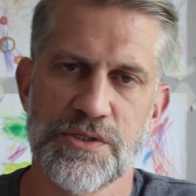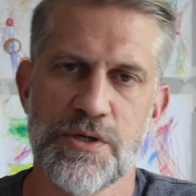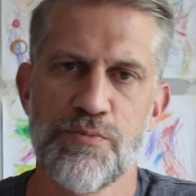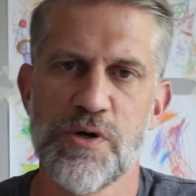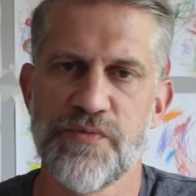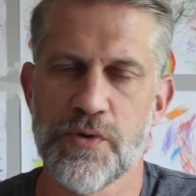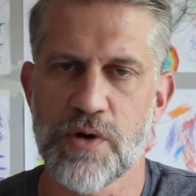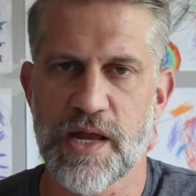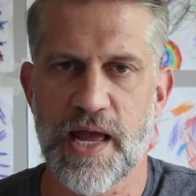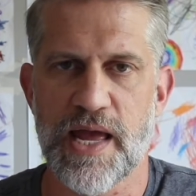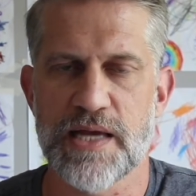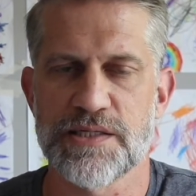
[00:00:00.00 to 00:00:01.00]
to move your
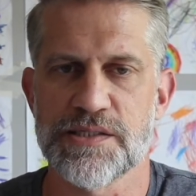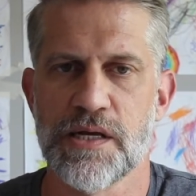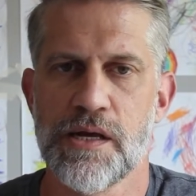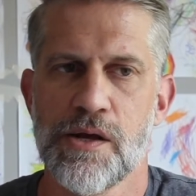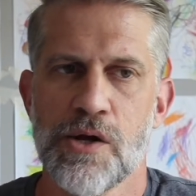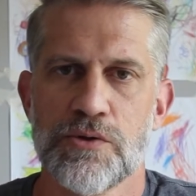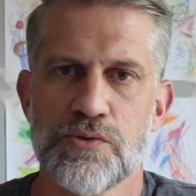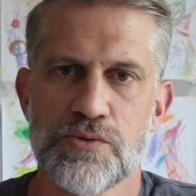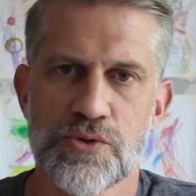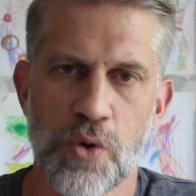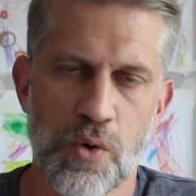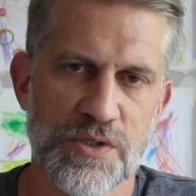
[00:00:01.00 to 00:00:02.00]
case
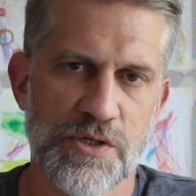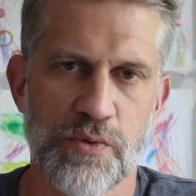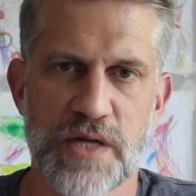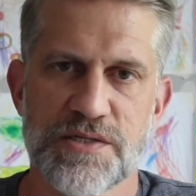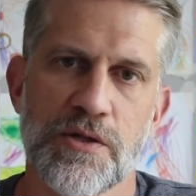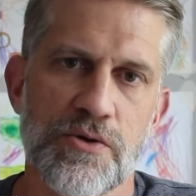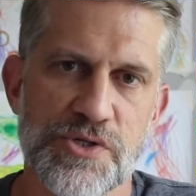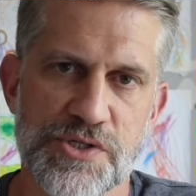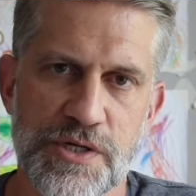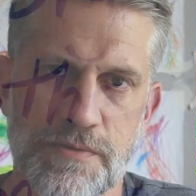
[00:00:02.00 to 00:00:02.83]
towards a resolution.